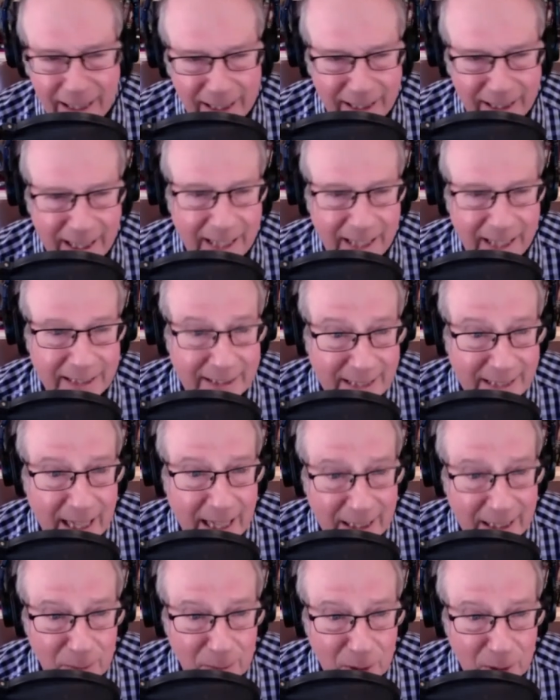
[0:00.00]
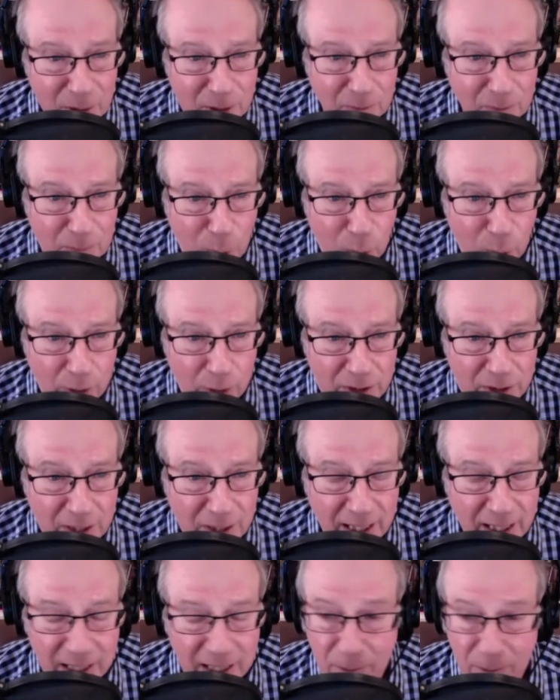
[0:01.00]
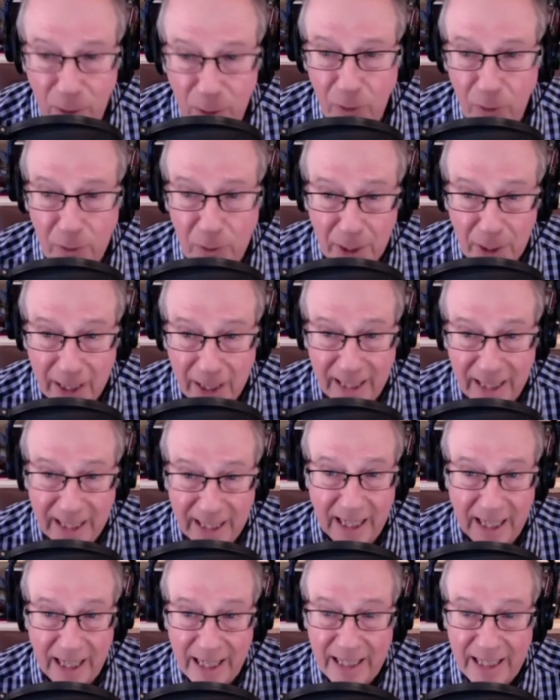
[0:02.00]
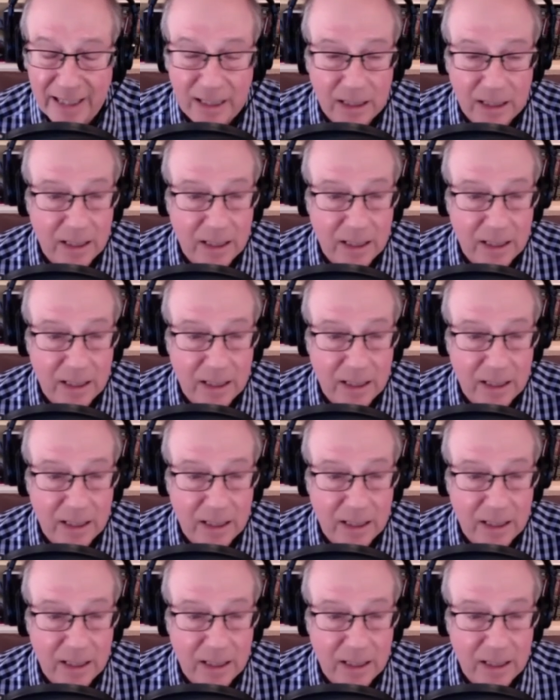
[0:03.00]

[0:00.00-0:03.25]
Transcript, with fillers: that it's not the most important scene in the movie, but can you at least,